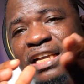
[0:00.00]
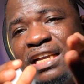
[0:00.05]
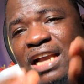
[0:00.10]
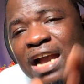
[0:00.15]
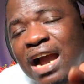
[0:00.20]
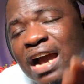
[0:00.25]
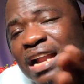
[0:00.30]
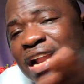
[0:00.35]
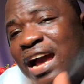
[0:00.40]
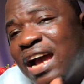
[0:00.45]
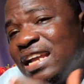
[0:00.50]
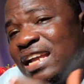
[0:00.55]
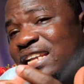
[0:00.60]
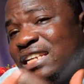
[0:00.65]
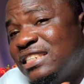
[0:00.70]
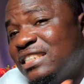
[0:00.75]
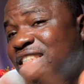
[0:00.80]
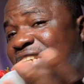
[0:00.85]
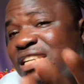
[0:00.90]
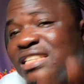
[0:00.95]
Ghana
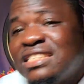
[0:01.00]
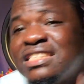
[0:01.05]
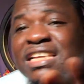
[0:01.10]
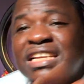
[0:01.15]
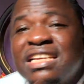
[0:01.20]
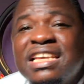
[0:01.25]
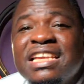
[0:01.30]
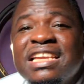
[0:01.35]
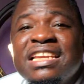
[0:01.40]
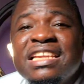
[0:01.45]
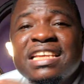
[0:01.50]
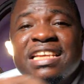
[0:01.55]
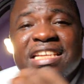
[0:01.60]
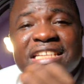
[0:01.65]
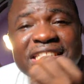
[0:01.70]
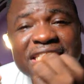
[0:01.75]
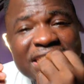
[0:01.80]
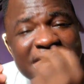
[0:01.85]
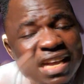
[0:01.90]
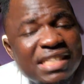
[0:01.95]
is just taking
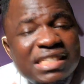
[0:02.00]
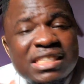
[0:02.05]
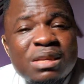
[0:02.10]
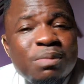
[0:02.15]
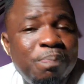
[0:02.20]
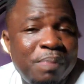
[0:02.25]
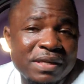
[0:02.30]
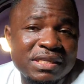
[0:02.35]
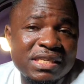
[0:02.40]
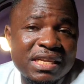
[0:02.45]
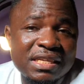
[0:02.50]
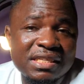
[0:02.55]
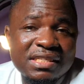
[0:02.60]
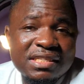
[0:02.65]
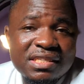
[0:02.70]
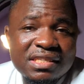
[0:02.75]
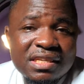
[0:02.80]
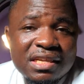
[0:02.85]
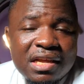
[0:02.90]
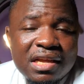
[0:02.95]

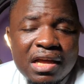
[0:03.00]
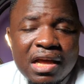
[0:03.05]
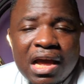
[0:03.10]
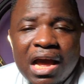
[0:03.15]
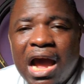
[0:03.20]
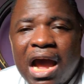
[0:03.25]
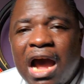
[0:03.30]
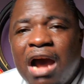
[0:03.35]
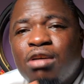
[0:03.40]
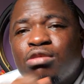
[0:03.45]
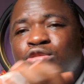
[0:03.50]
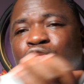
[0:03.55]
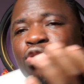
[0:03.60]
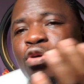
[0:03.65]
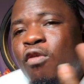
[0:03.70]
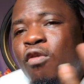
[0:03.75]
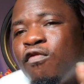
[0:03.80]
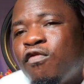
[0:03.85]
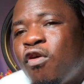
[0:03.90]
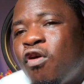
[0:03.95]
13% out
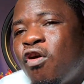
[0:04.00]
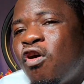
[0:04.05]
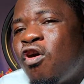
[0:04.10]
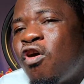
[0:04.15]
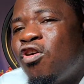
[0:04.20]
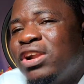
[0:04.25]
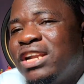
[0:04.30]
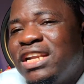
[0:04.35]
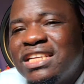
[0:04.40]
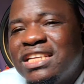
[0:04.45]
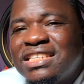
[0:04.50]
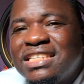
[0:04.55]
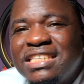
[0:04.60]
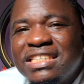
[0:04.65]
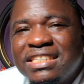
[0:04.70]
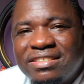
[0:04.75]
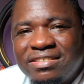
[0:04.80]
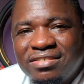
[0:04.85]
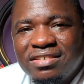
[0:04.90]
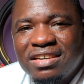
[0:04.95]
of all this
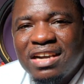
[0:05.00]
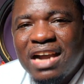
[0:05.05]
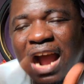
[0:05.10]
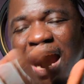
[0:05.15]
deal,